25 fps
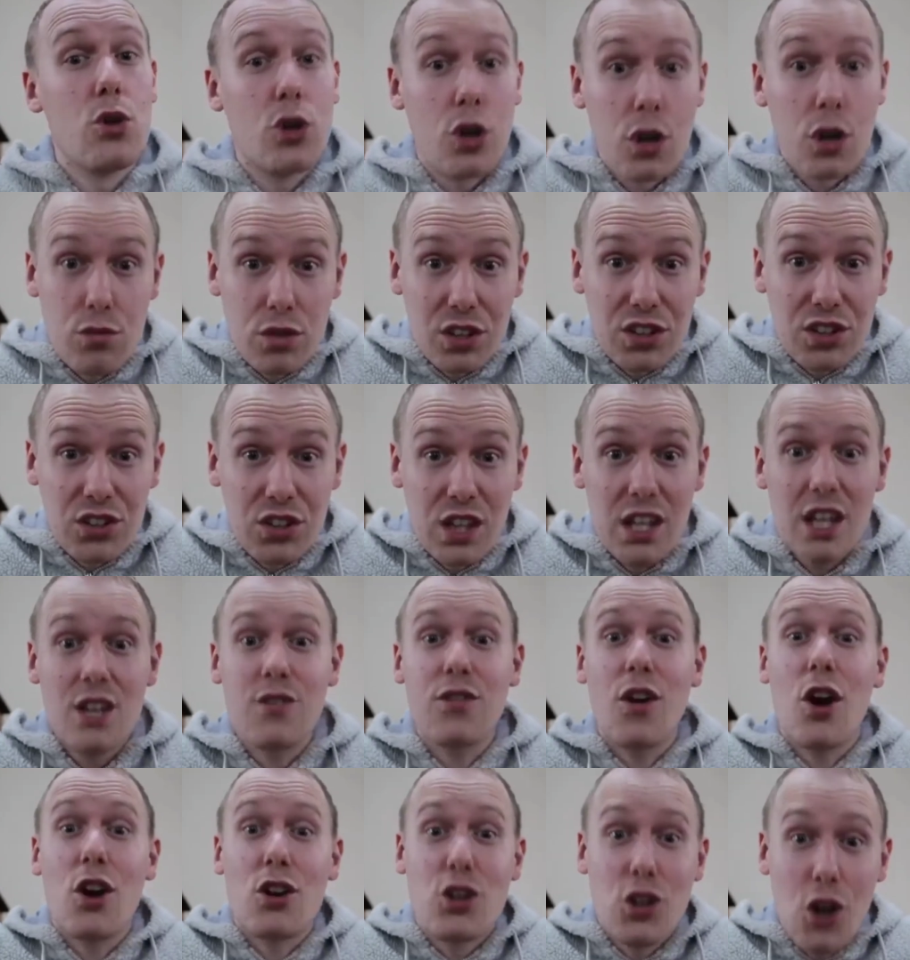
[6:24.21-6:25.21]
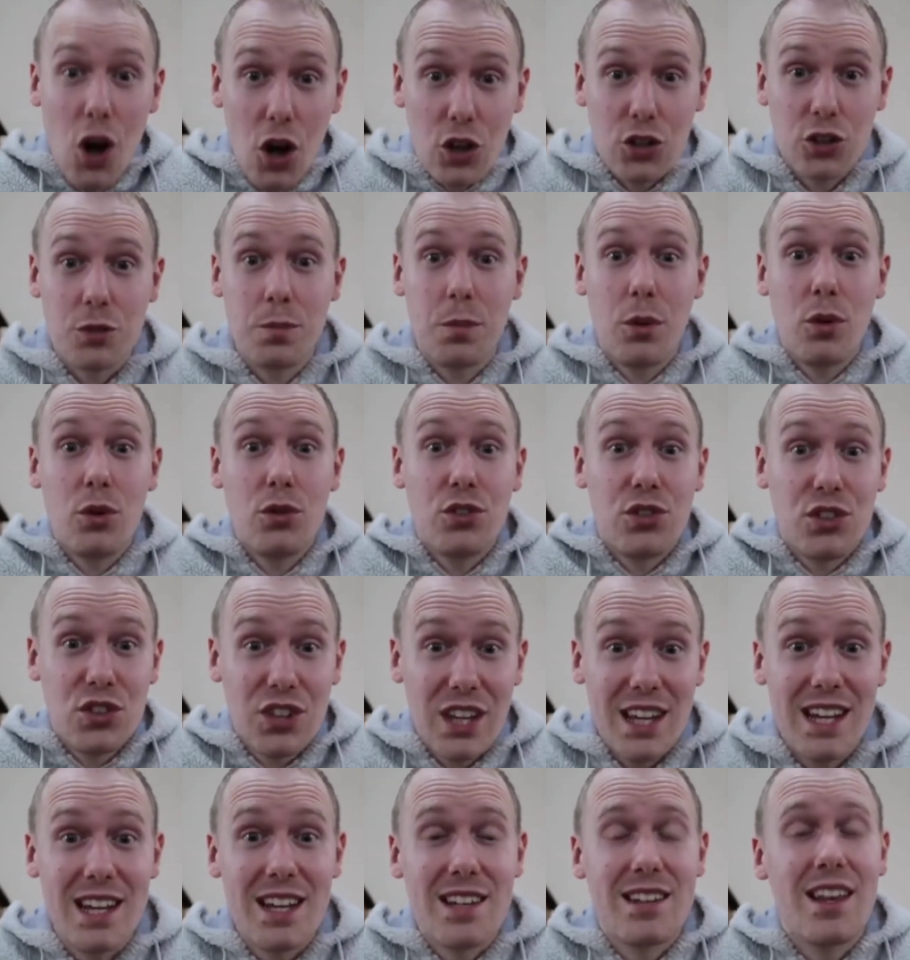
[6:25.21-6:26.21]
who could receive a gospel
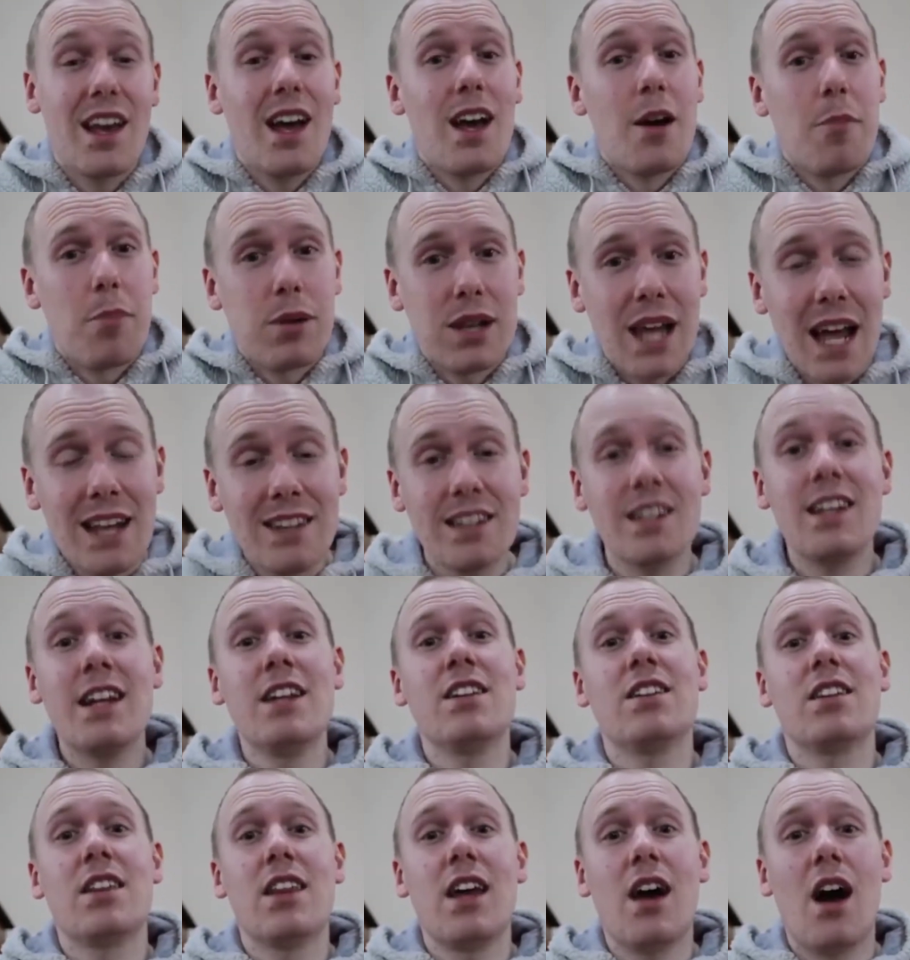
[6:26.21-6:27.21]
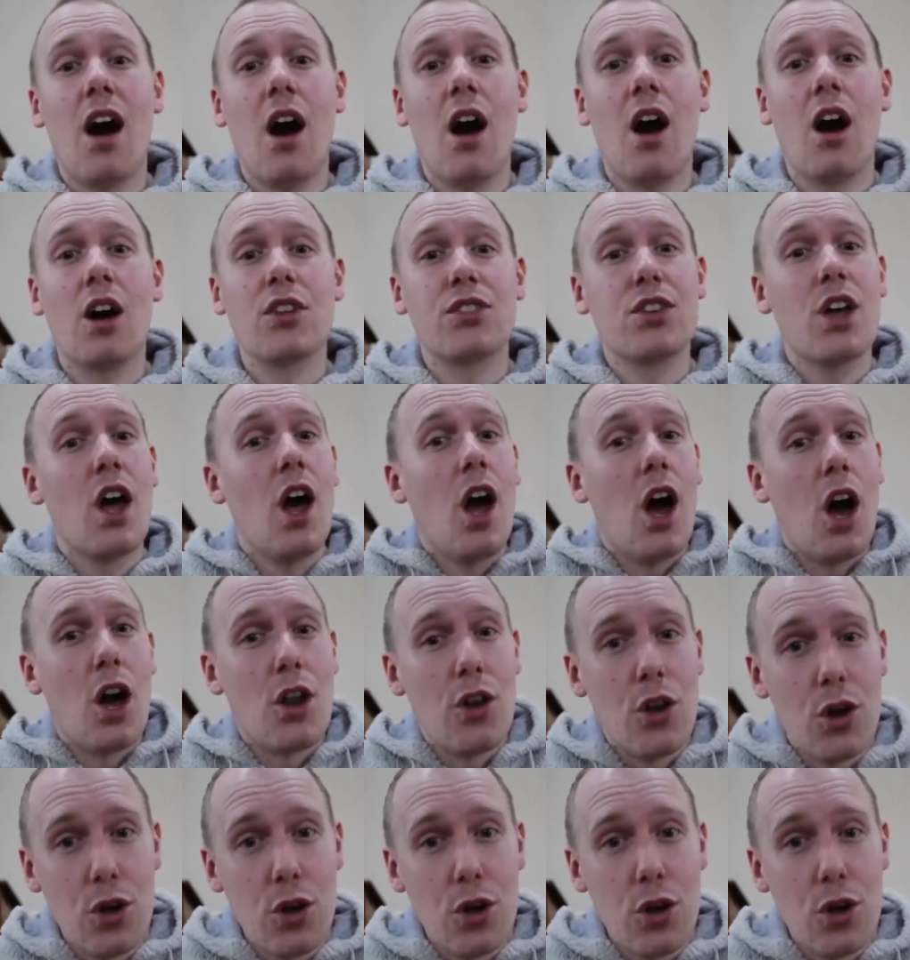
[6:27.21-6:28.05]
seed planted into their hearts.